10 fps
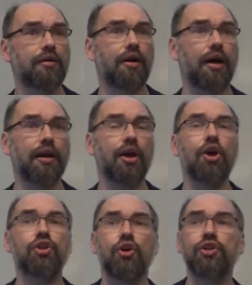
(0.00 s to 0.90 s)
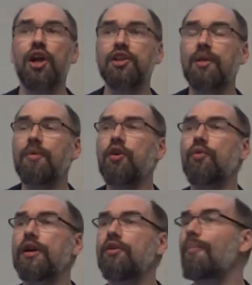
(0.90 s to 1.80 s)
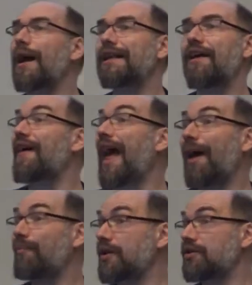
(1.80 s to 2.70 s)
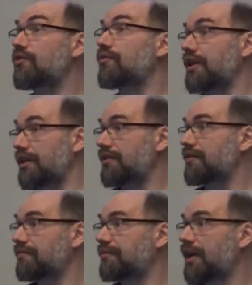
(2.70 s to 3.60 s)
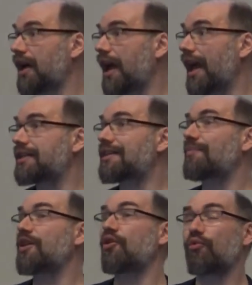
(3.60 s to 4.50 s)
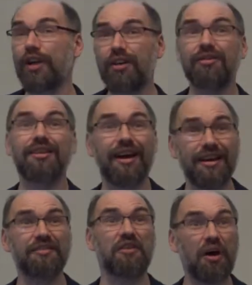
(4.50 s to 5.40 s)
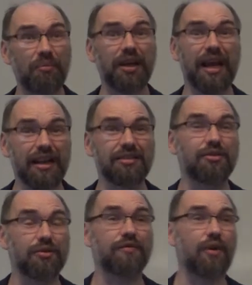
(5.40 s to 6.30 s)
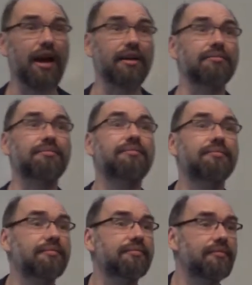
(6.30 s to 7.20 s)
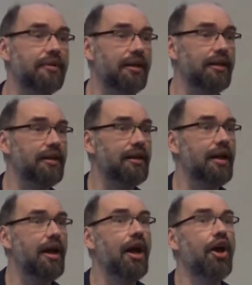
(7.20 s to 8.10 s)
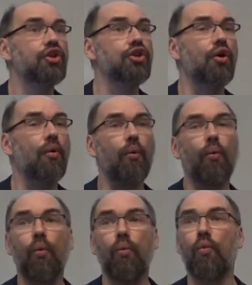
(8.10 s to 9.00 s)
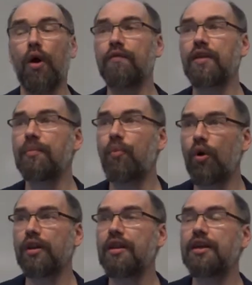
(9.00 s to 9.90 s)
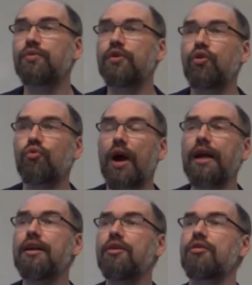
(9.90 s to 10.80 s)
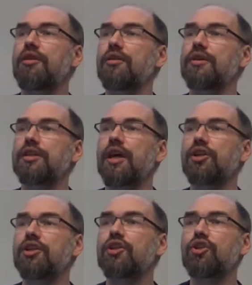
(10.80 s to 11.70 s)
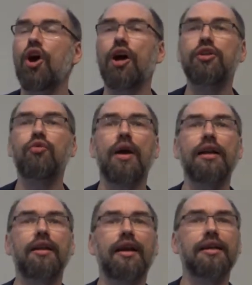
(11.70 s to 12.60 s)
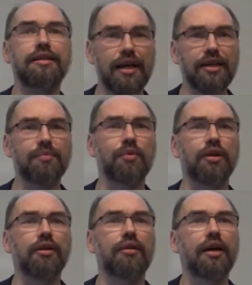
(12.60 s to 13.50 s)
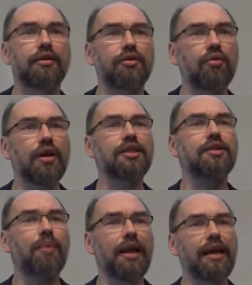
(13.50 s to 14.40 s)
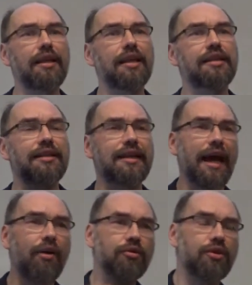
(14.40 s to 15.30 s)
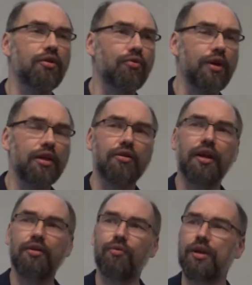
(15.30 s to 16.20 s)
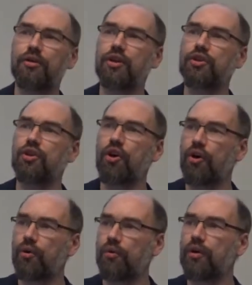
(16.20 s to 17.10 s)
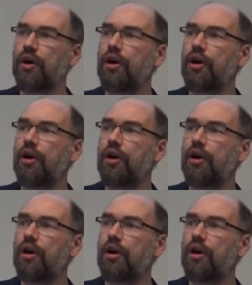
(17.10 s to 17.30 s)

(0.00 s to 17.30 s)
right? So it's not something your reader might have happened to read. It's something your reader is kind of obligated to have read, right? So one of the important things when you're writing your theory section is not to write it like a textbook, right? Don't explain this down to the reader like the reader doesn't know.